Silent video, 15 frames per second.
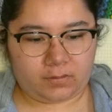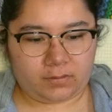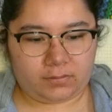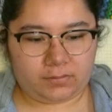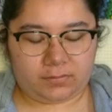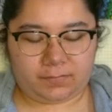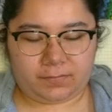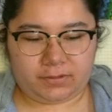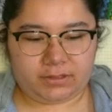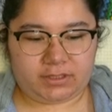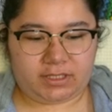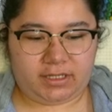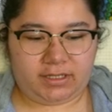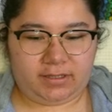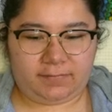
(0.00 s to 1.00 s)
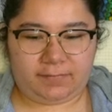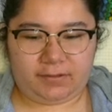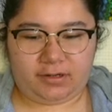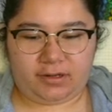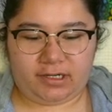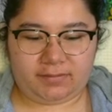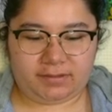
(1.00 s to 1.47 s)
Dude, for a second I
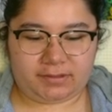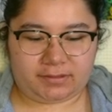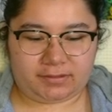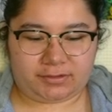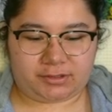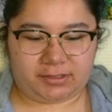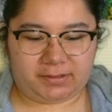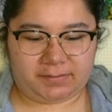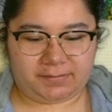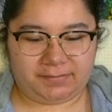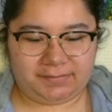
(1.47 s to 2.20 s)
forgot I was on stream.